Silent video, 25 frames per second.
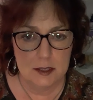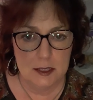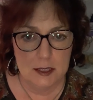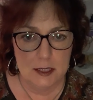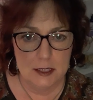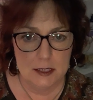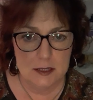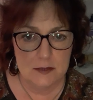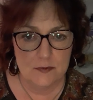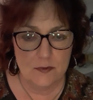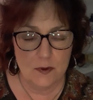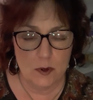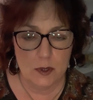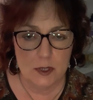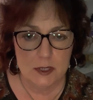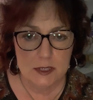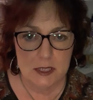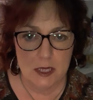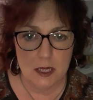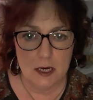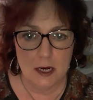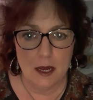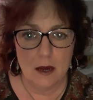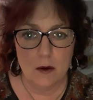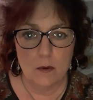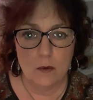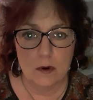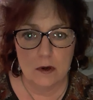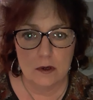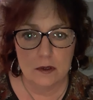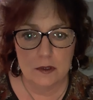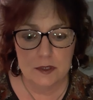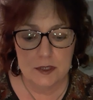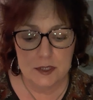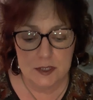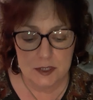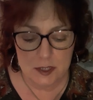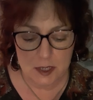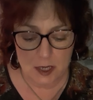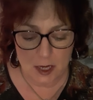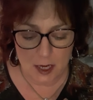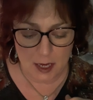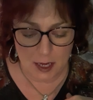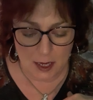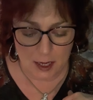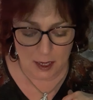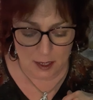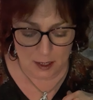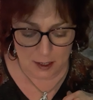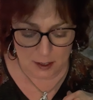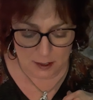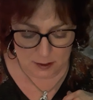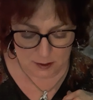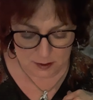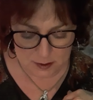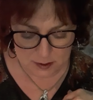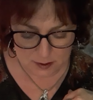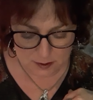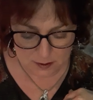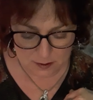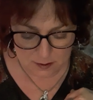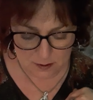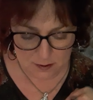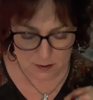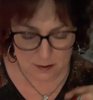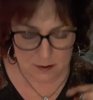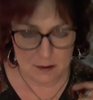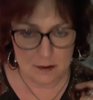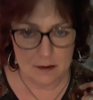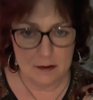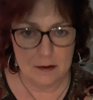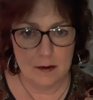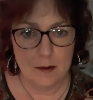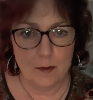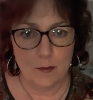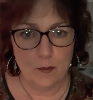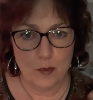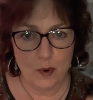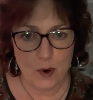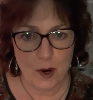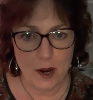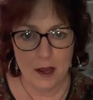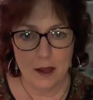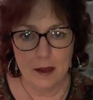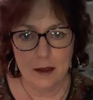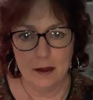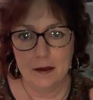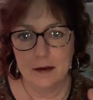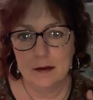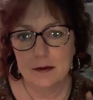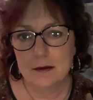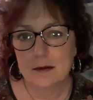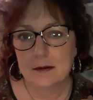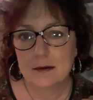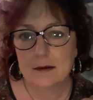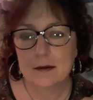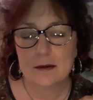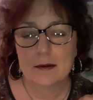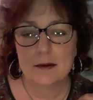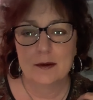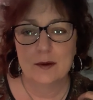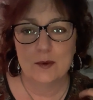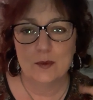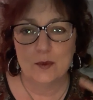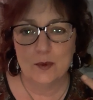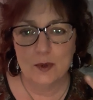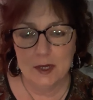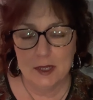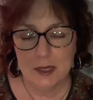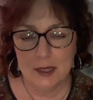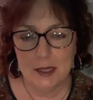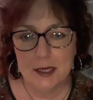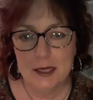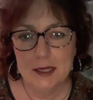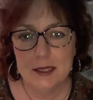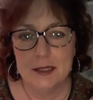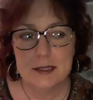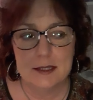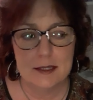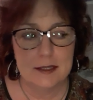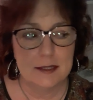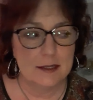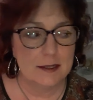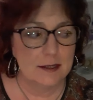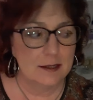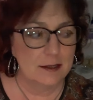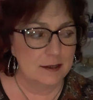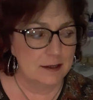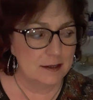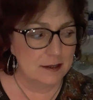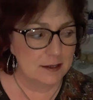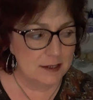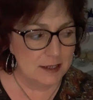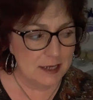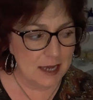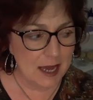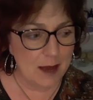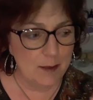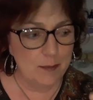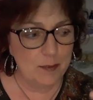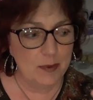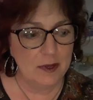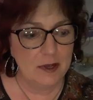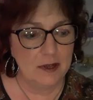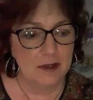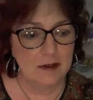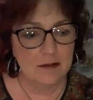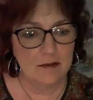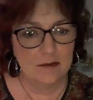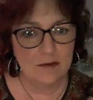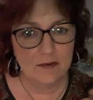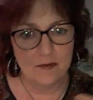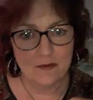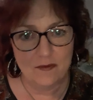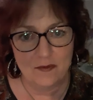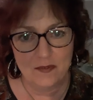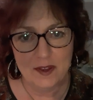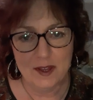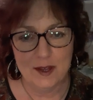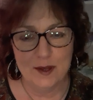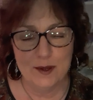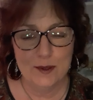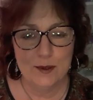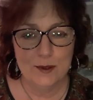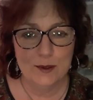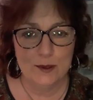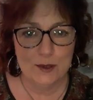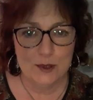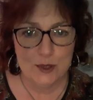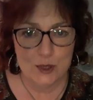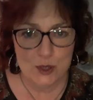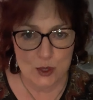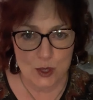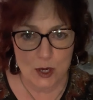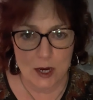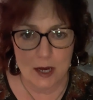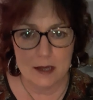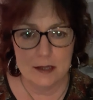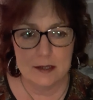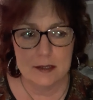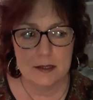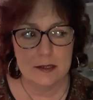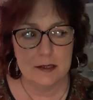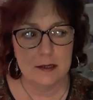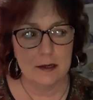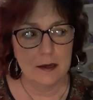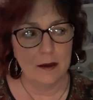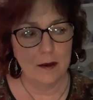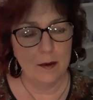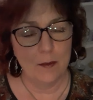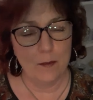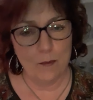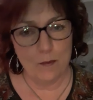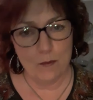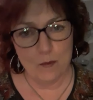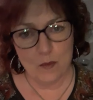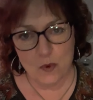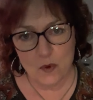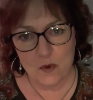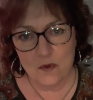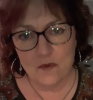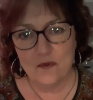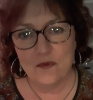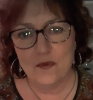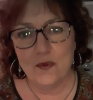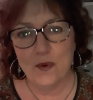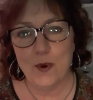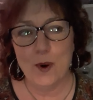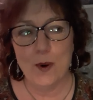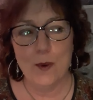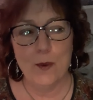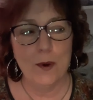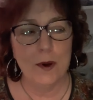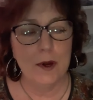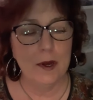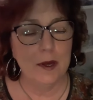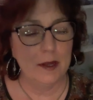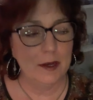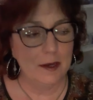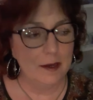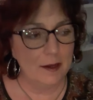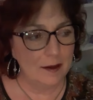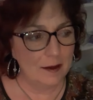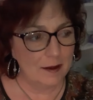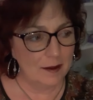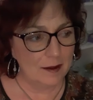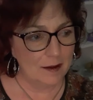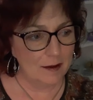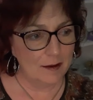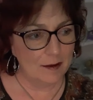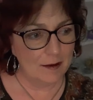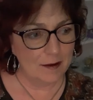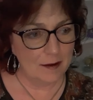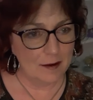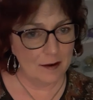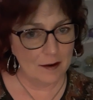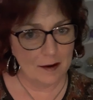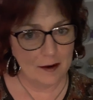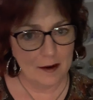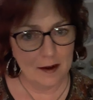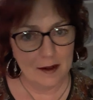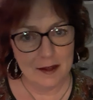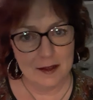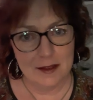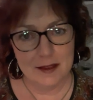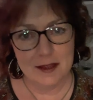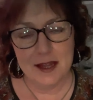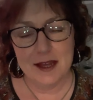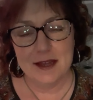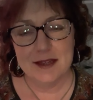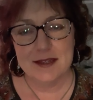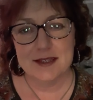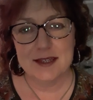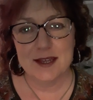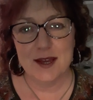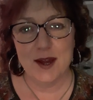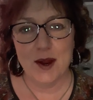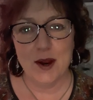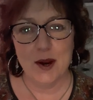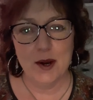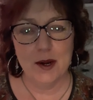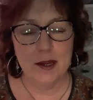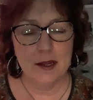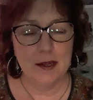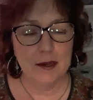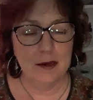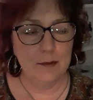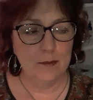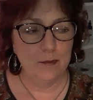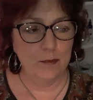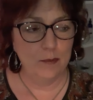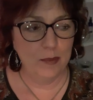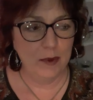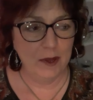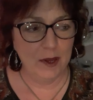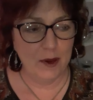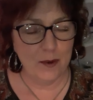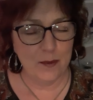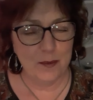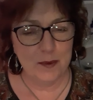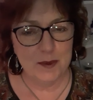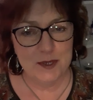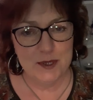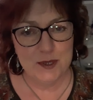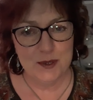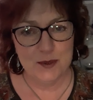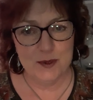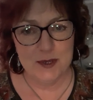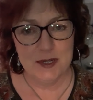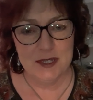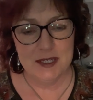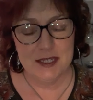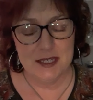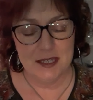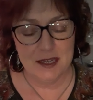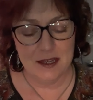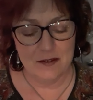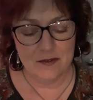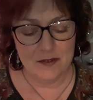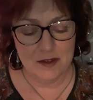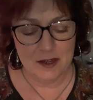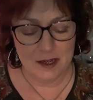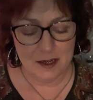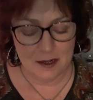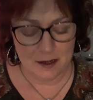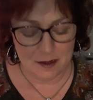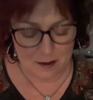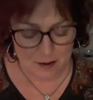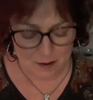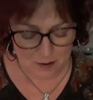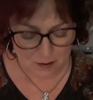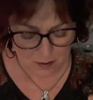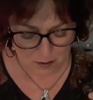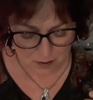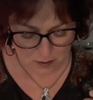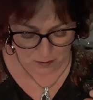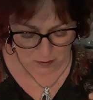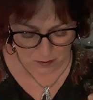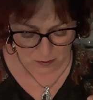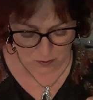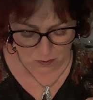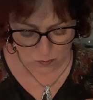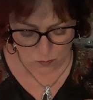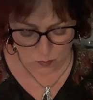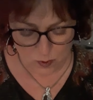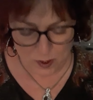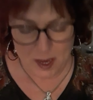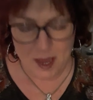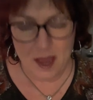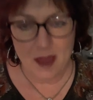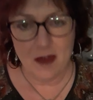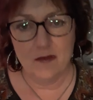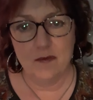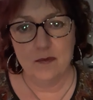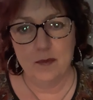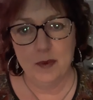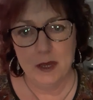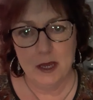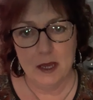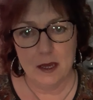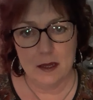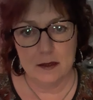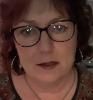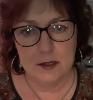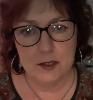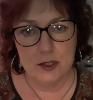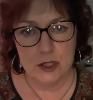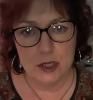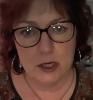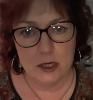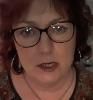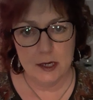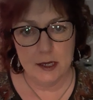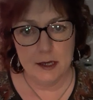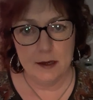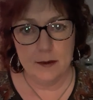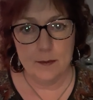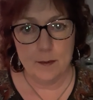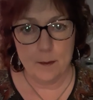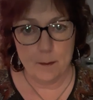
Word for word: Let's focus on our worlds and pray, release, tap in, feel, trust, move forward, less guarded, be open to receiving. We have begun the journey.